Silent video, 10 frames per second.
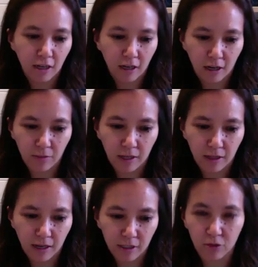and
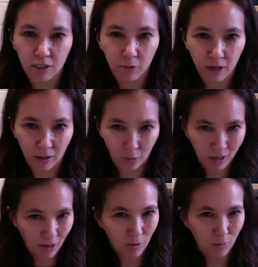that's really what
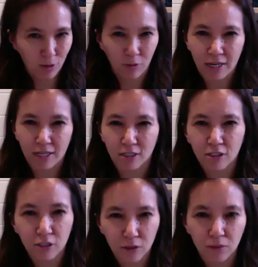I want my writing to
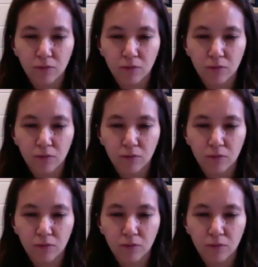do.